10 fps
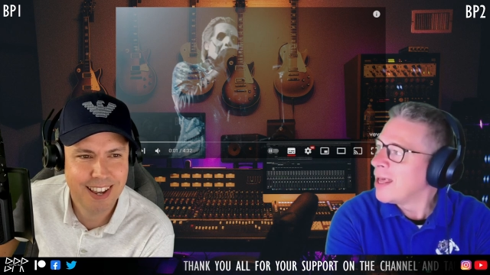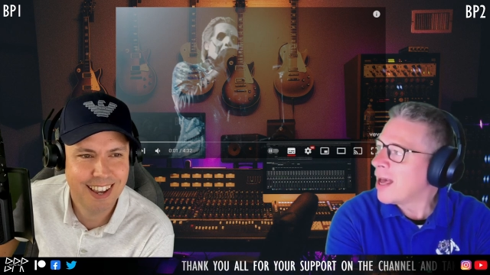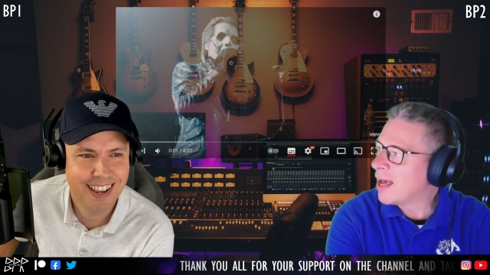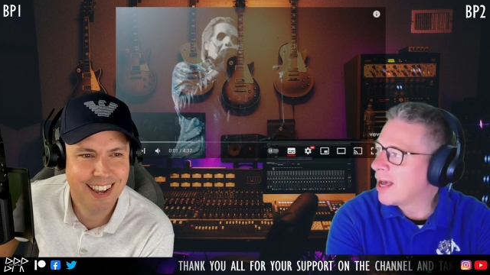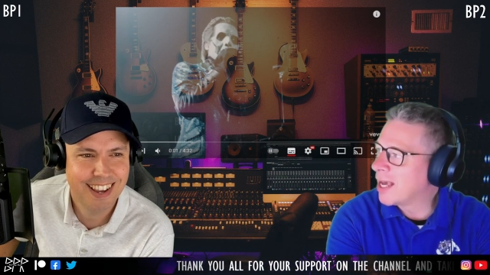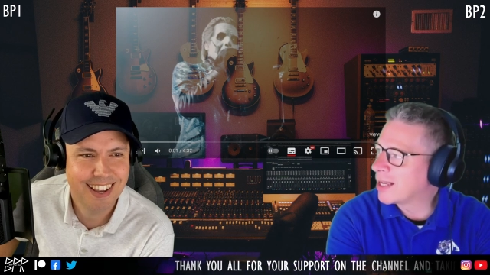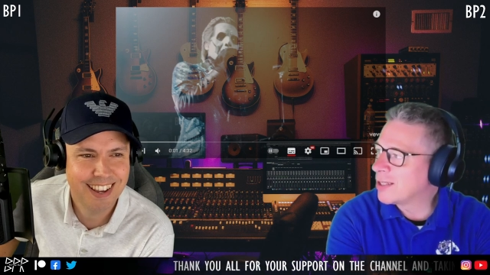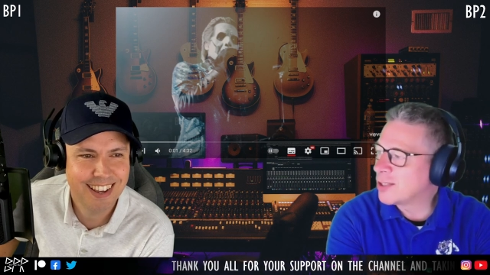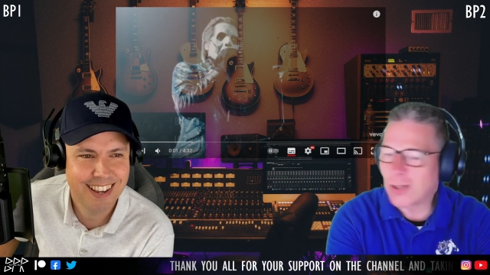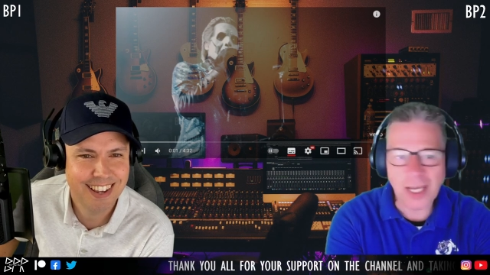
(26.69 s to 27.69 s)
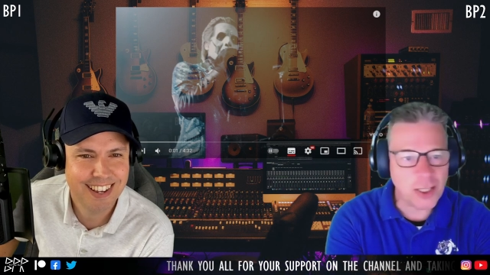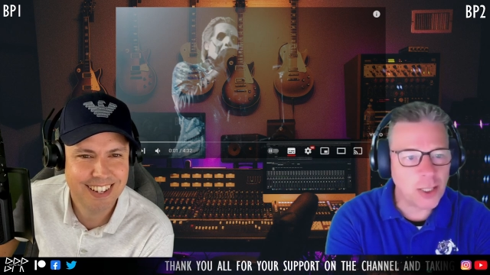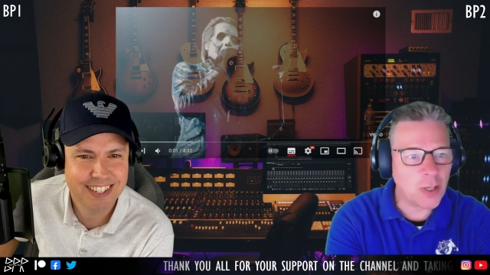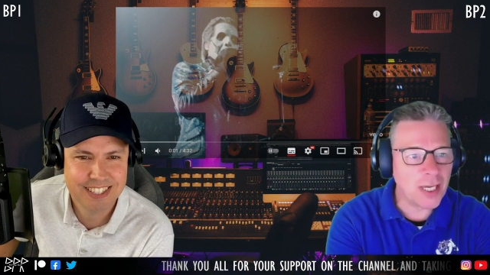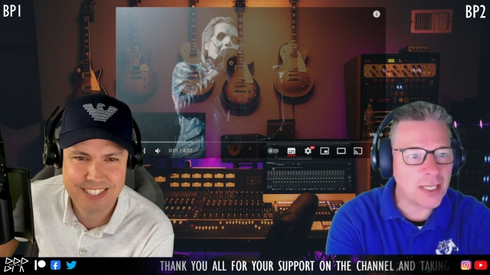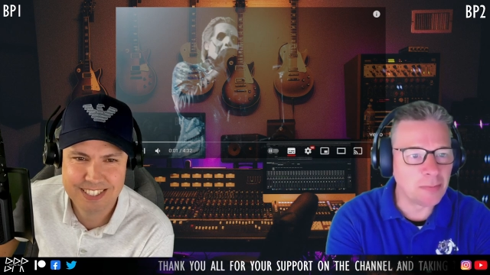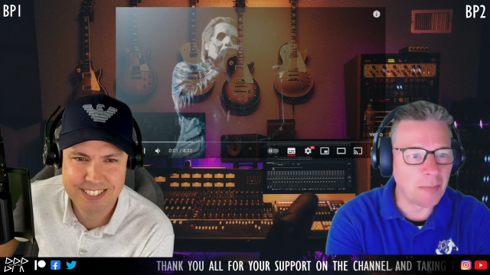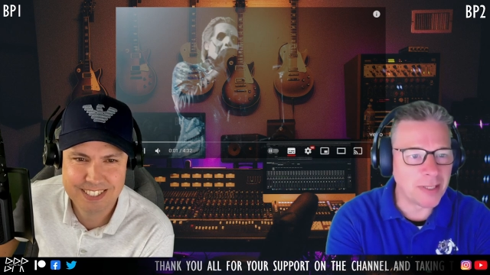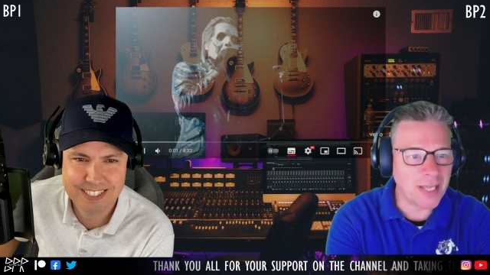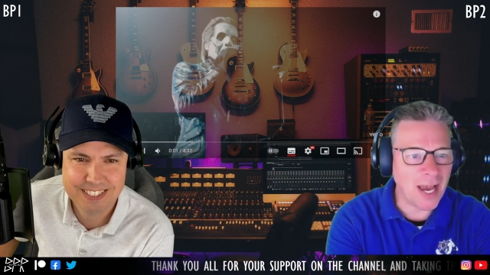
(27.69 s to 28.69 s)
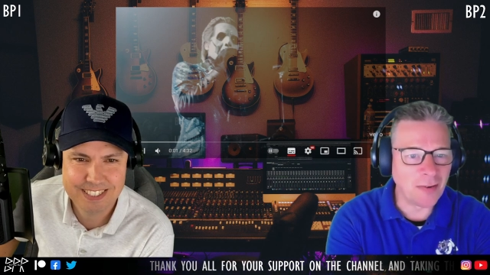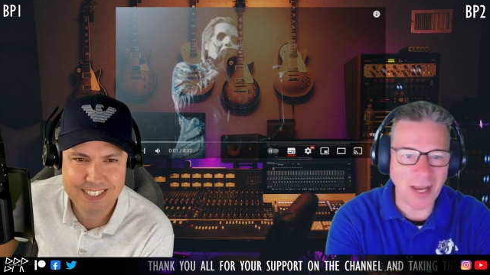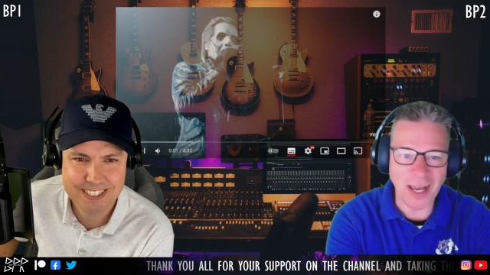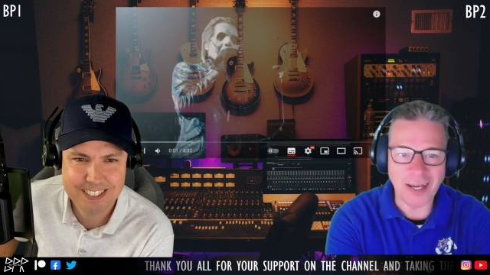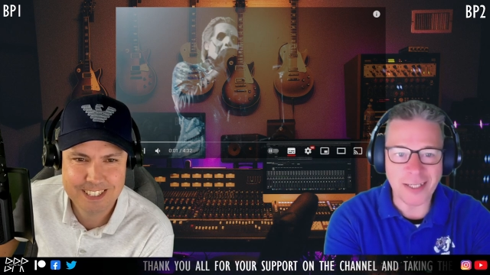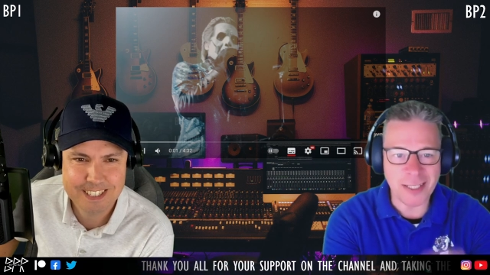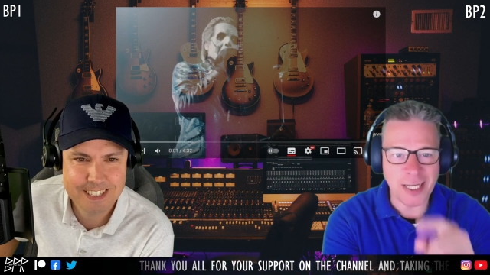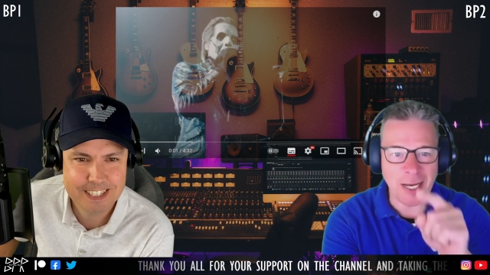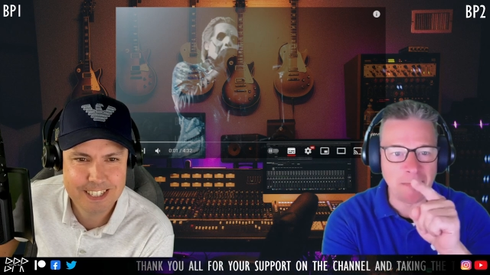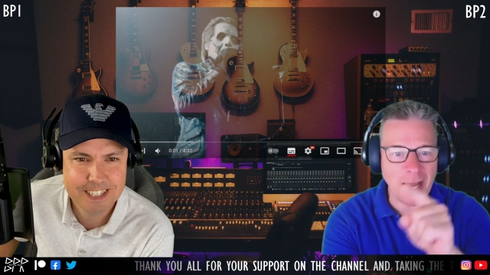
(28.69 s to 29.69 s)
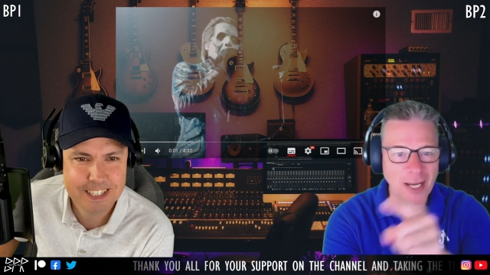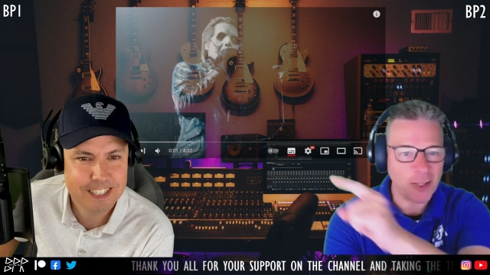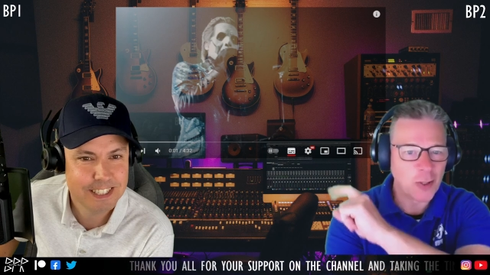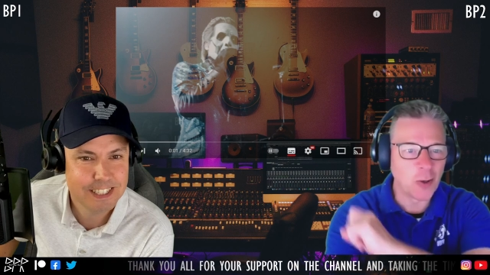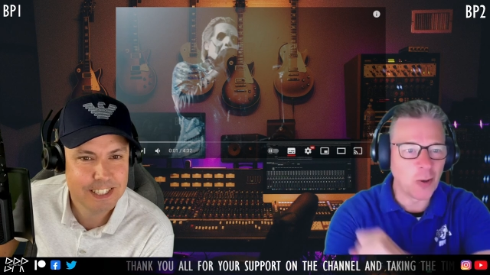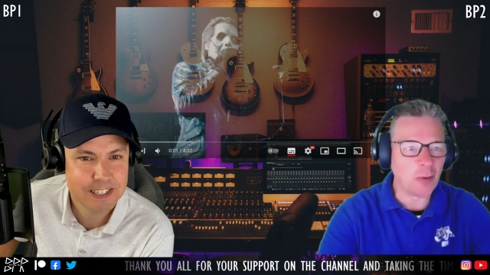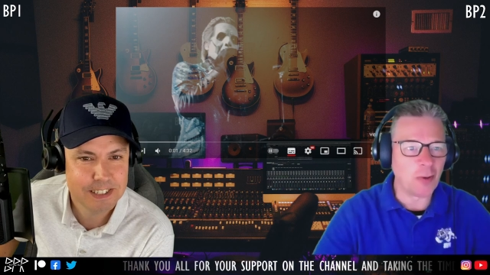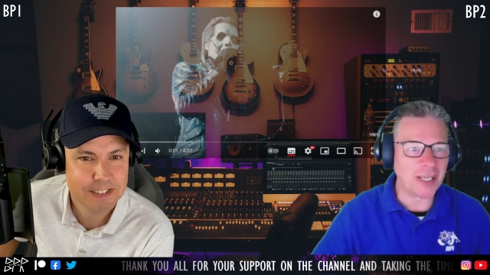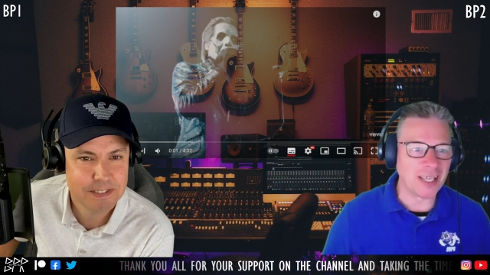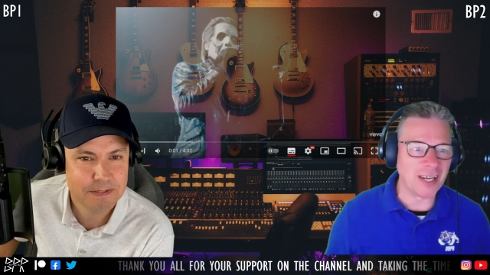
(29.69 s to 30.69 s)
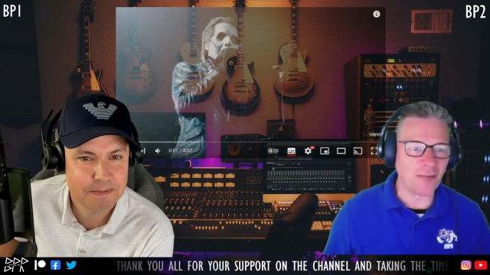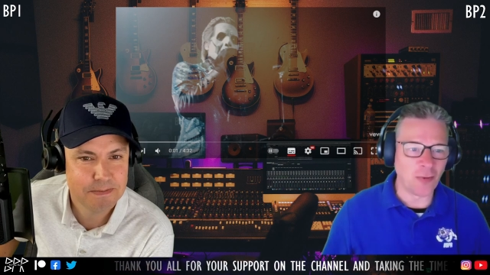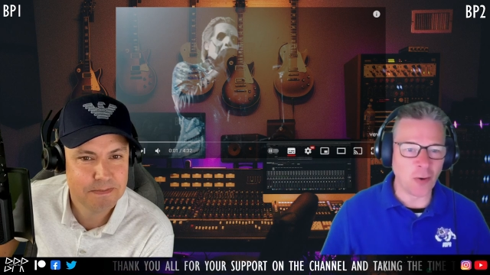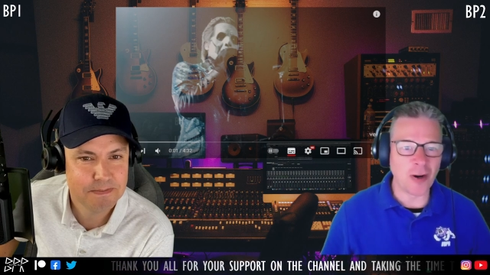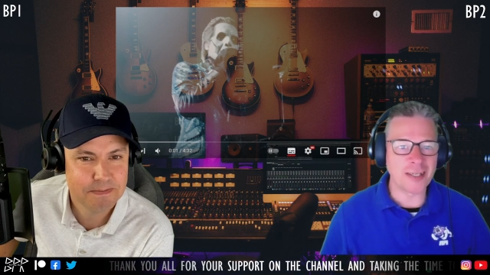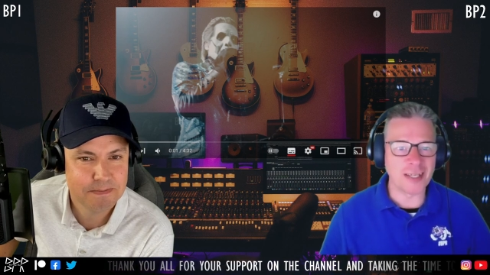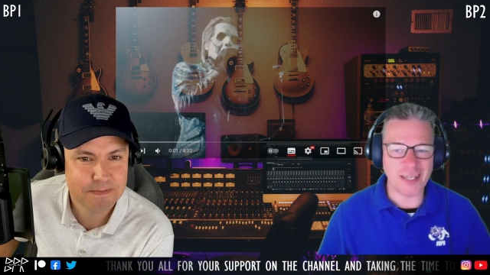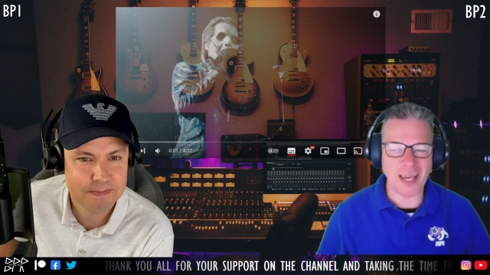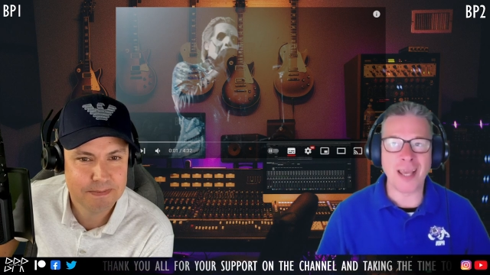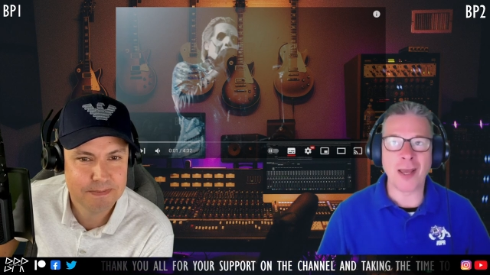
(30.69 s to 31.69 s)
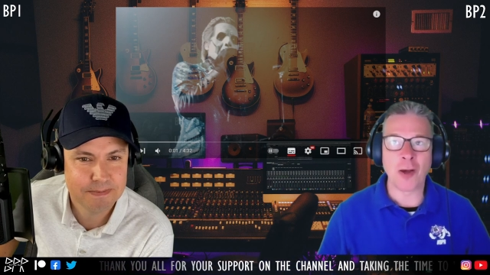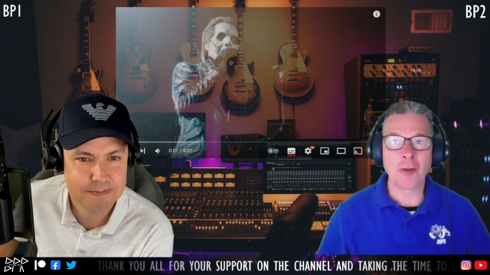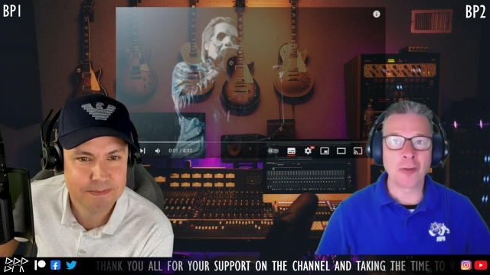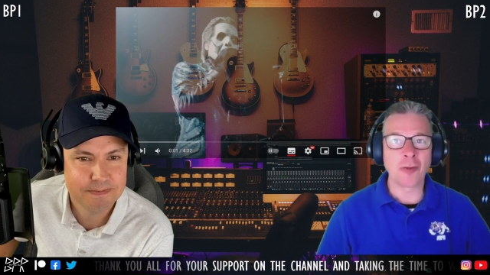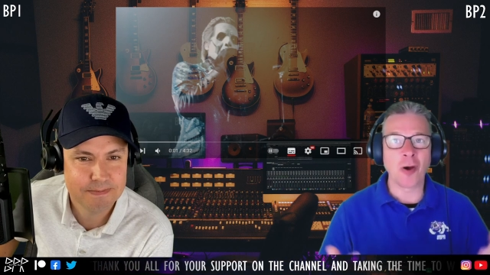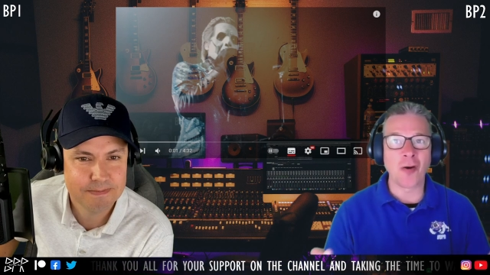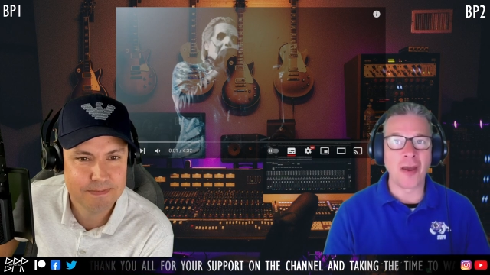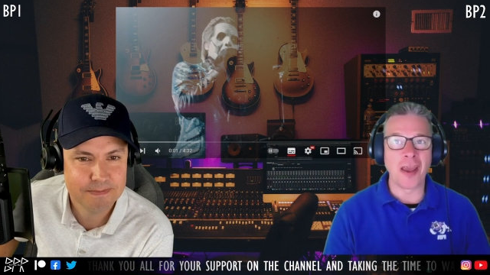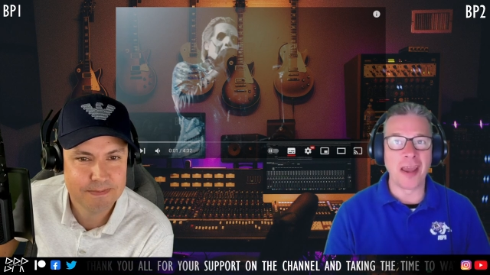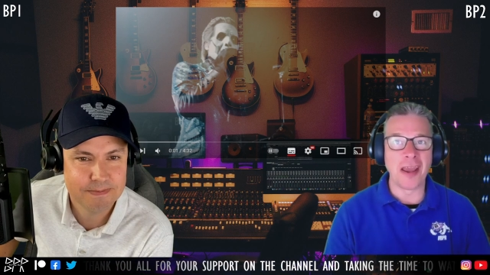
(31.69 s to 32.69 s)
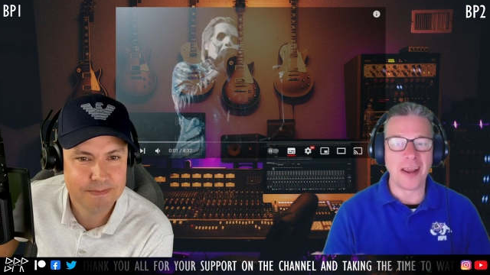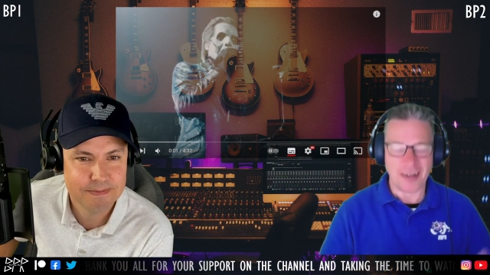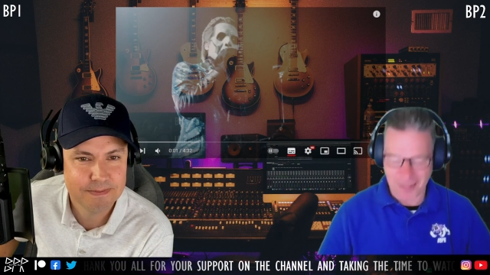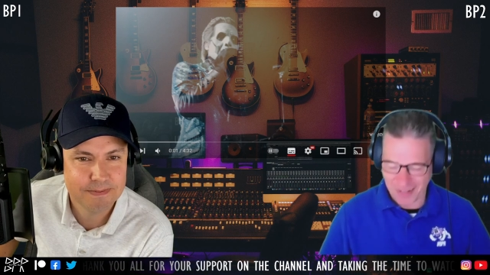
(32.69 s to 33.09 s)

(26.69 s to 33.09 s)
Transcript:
Speaker 1: because uh, you let Chewie's mama down, and she made sure that we did it for her to say sorry.